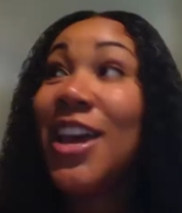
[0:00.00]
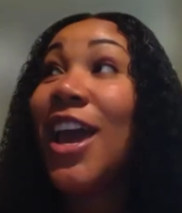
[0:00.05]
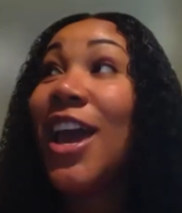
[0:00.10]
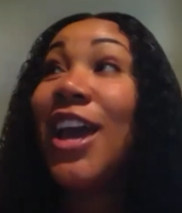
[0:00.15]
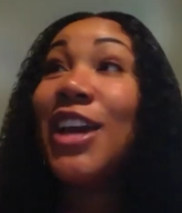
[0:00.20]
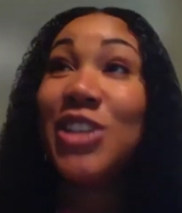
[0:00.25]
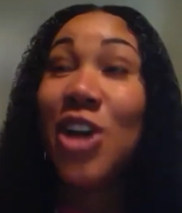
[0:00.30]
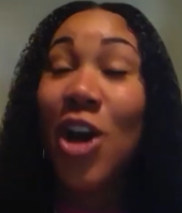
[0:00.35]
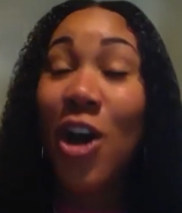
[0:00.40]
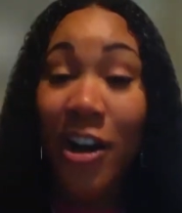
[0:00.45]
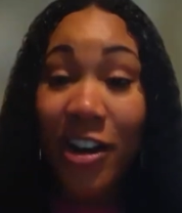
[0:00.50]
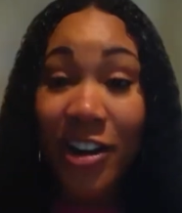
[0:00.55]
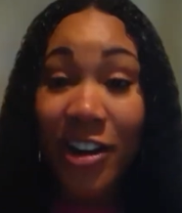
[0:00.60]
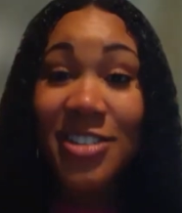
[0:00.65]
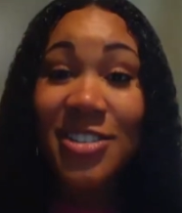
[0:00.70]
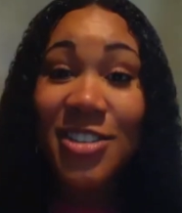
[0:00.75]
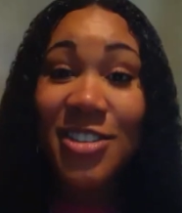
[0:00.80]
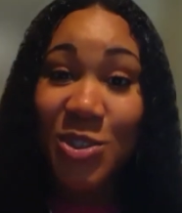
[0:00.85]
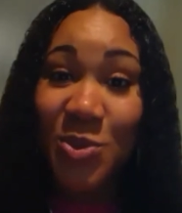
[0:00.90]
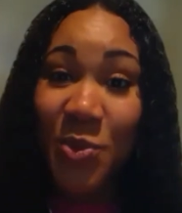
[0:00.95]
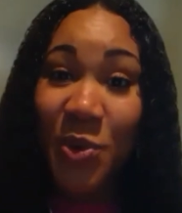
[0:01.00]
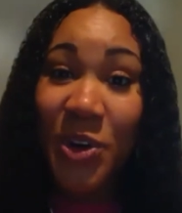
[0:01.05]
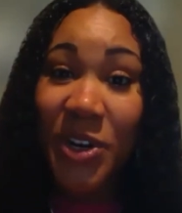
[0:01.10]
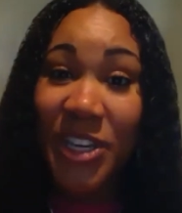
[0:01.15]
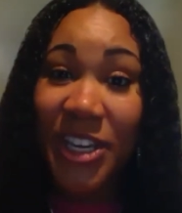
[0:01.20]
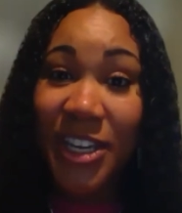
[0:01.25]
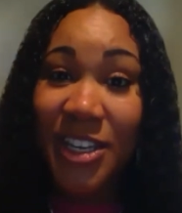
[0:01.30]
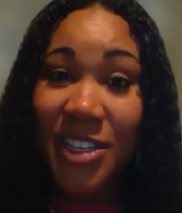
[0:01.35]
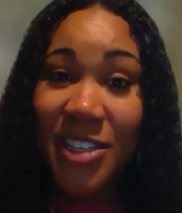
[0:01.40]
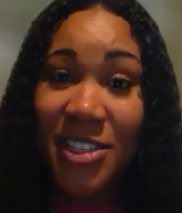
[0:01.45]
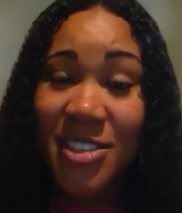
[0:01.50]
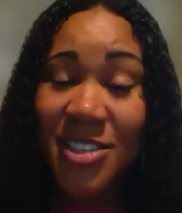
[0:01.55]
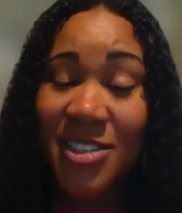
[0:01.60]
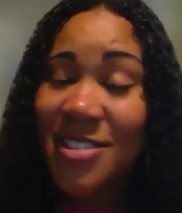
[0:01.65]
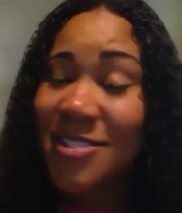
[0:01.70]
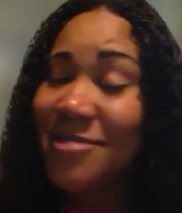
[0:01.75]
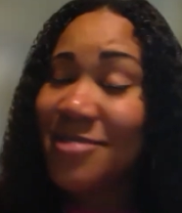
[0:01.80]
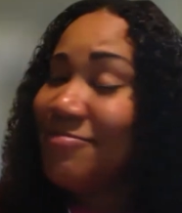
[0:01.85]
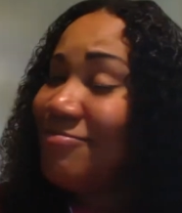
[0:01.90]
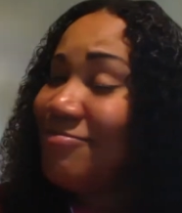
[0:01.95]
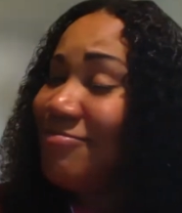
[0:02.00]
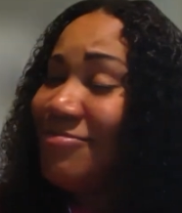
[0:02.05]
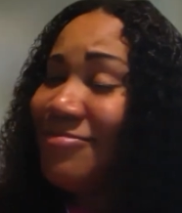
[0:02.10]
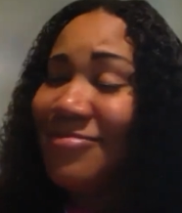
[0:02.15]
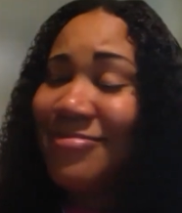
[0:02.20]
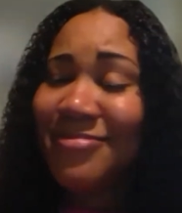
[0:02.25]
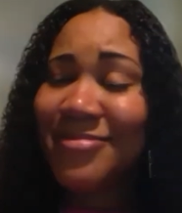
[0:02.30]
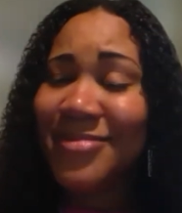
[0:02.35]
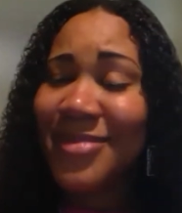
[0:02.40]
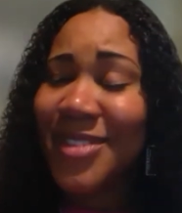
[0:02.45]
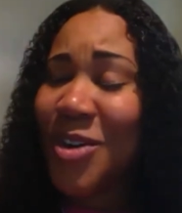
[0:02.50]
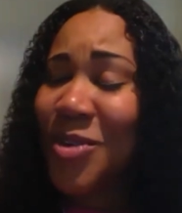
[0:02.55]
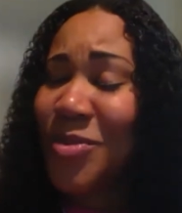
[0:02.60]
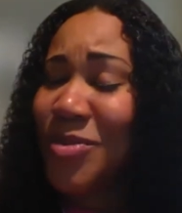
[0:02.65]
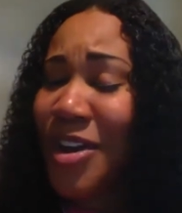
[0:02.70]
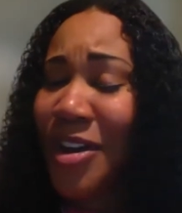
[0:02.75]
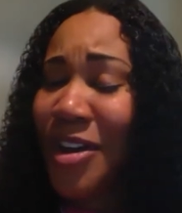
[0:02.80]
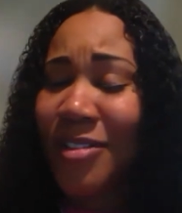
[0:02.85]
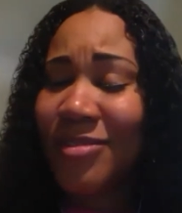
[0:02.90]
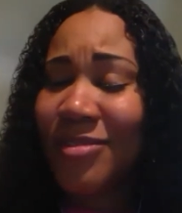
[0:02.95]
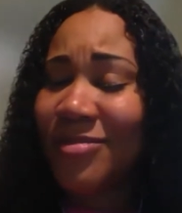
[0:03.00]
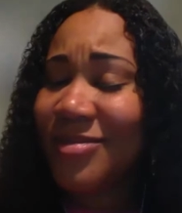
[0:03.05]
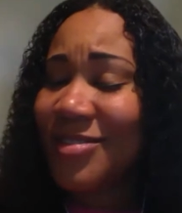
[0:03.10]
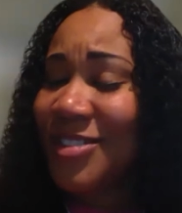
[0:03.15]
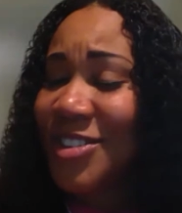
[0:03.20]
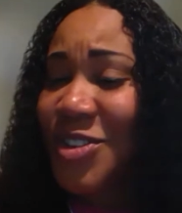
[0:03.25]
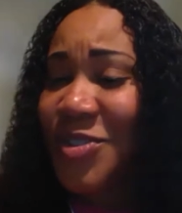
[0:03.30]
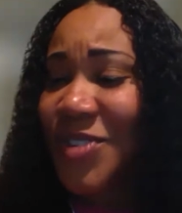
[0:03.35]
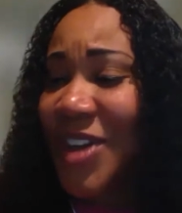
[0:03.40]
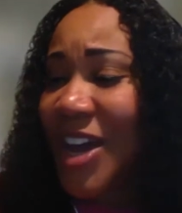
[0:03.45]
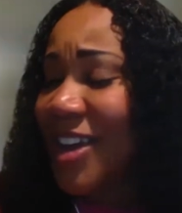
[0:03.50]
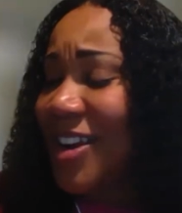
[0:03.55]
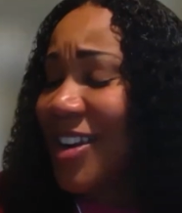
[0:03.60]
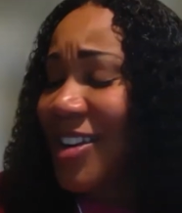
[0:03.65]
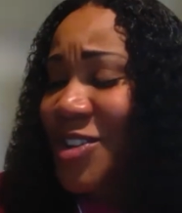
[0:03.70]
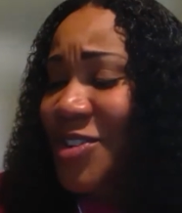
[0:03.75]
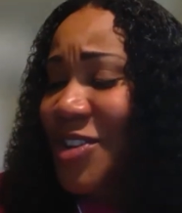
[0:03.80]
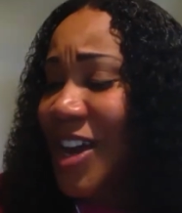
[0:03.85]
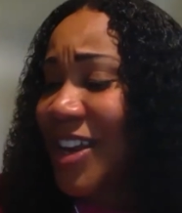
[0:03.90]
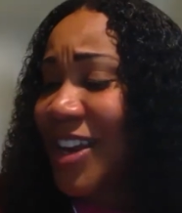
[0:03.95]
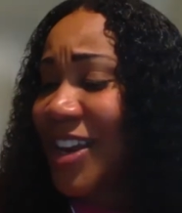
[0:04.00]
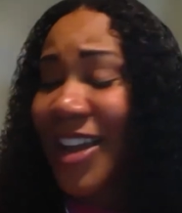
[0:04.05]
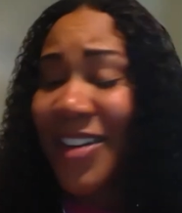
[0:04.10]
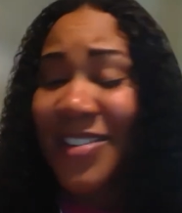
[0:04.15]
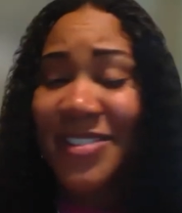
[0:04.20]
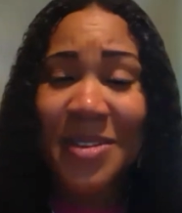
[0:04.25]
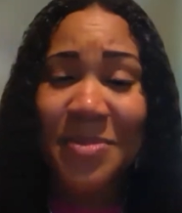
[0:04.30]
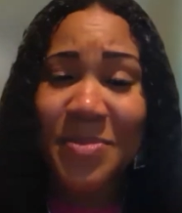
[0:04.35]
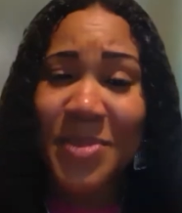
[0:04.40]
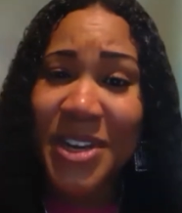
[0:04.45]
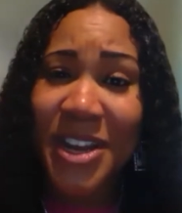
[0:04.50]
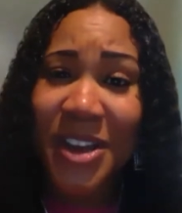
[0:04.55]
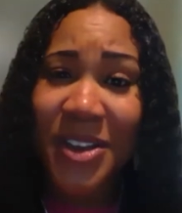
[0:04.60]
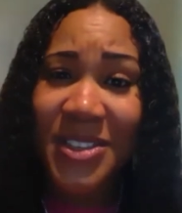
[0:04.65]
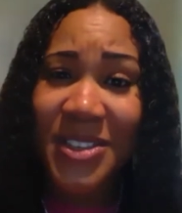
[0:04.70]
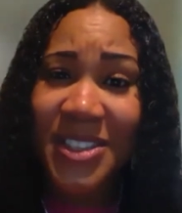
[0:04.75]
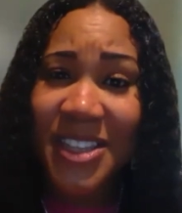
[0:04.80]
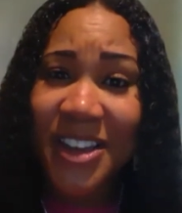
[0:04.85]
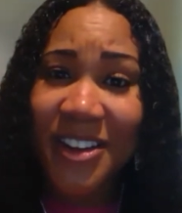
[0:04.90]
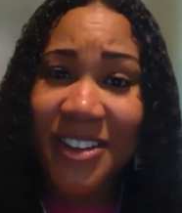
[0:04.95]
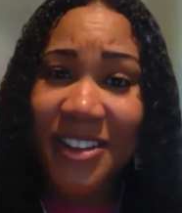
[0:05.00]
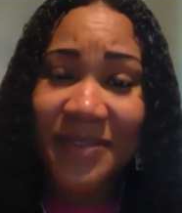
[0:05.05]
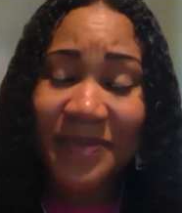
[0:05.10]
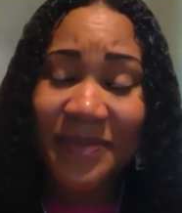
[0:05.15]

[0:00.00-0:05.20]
As hard as this work is, no, you gotta have something else there.